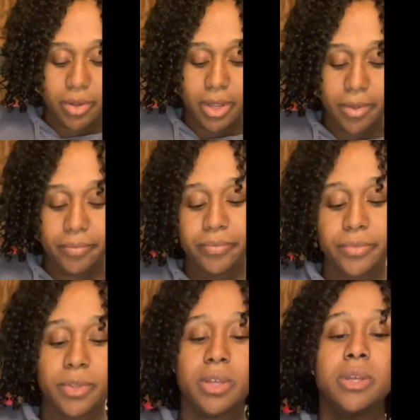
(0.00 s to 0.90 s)
Okay,
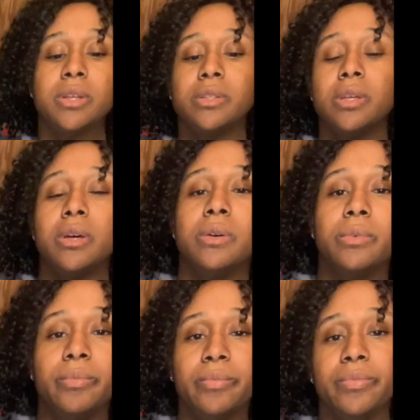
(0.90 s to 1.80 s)

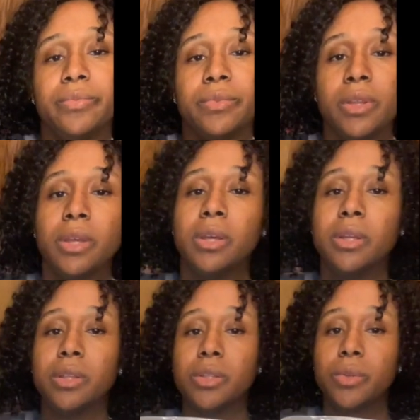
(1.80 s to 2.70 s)
so
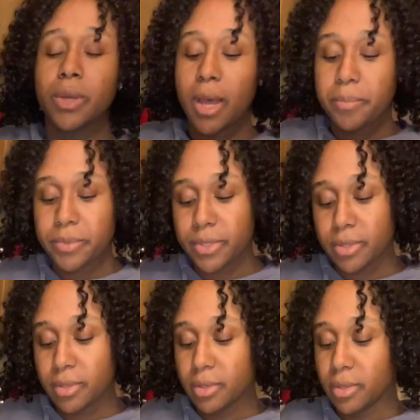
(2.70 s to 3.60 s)
2
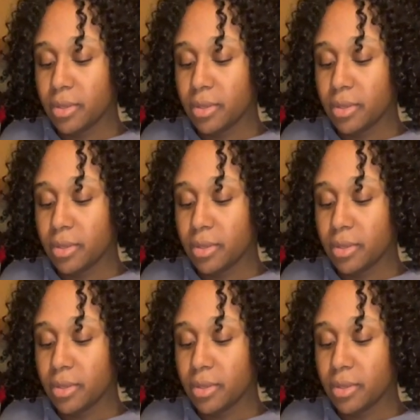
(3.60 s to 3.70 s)
cups.